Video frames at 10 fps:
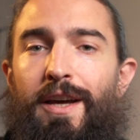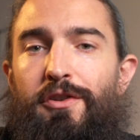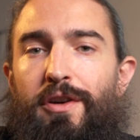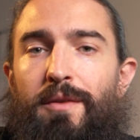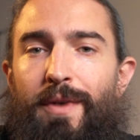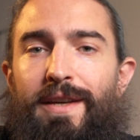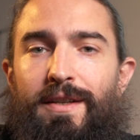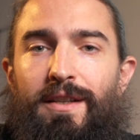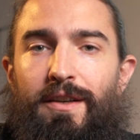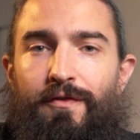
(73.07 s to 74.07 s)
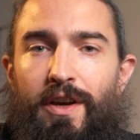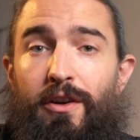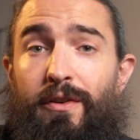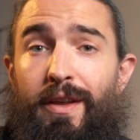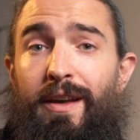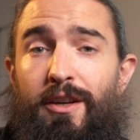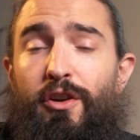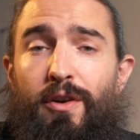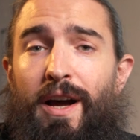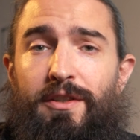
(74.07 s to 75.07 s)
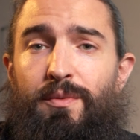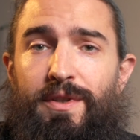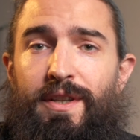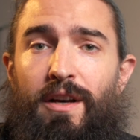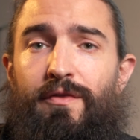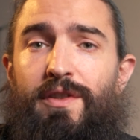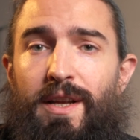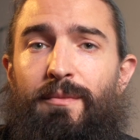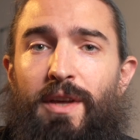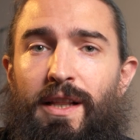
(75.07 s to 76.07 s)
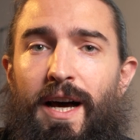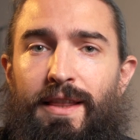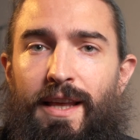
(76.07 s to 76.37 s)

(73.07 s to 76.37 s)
And you can basically figure that your house will sell for something like